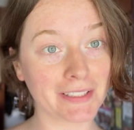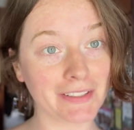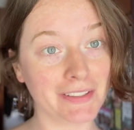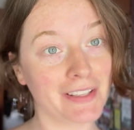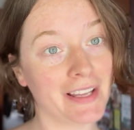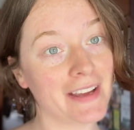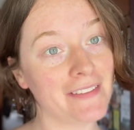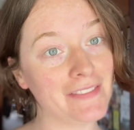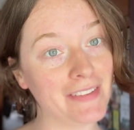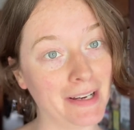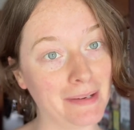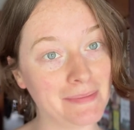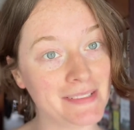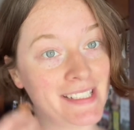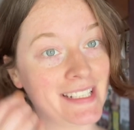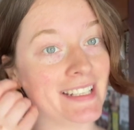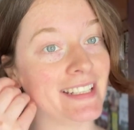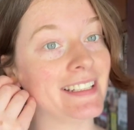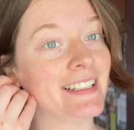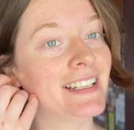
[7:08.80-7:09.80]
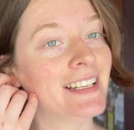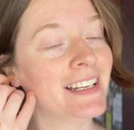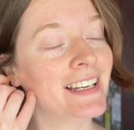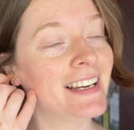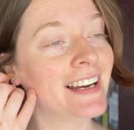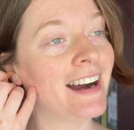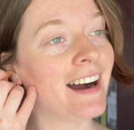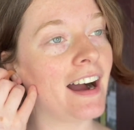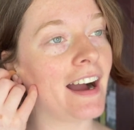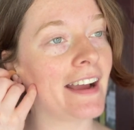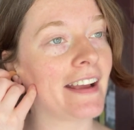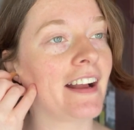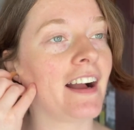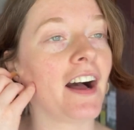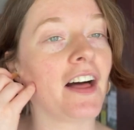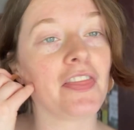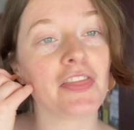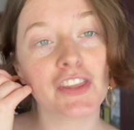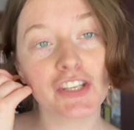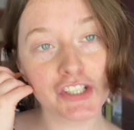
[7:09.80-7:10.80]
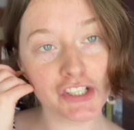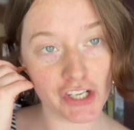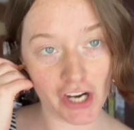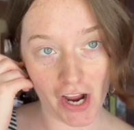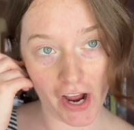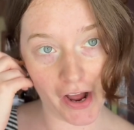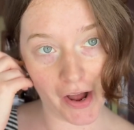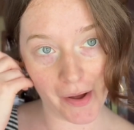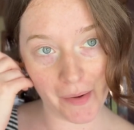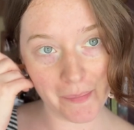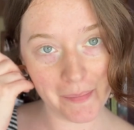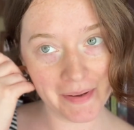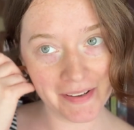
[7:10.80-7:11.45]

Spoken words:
life update. I got the job.